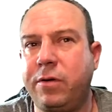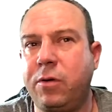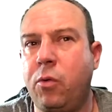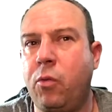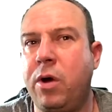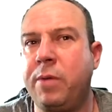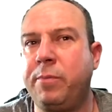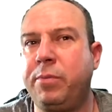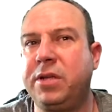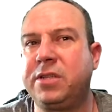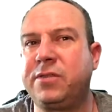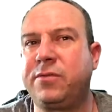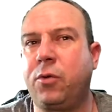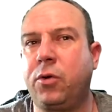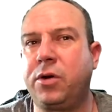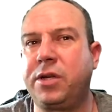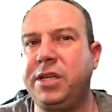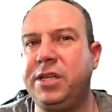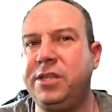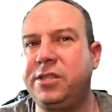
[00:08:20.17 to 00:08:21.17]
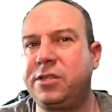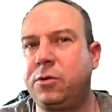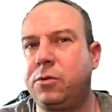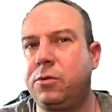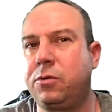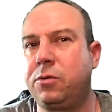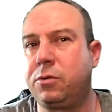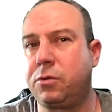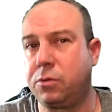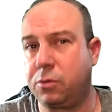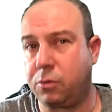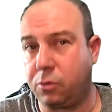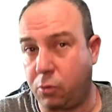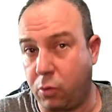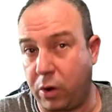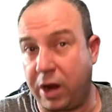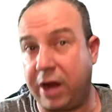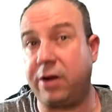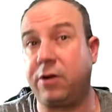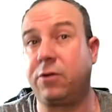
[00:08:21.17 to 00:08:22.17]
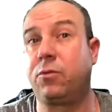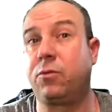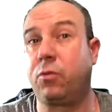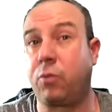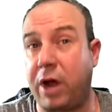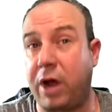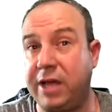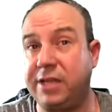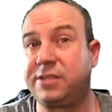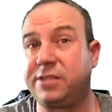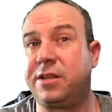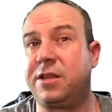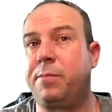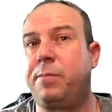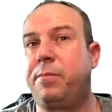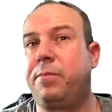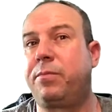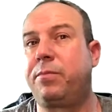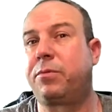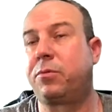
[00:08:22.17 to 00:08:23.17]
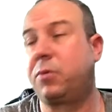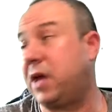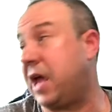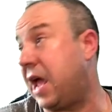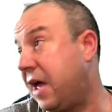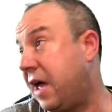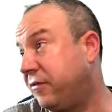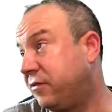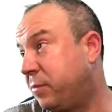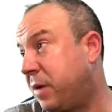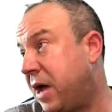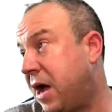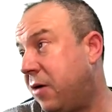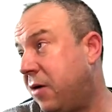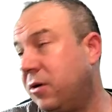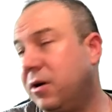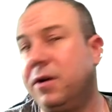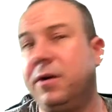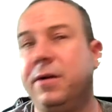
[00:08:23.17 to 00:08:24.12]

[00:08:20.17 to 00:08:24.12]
1 plus 4t squared raised to the 3/2 power.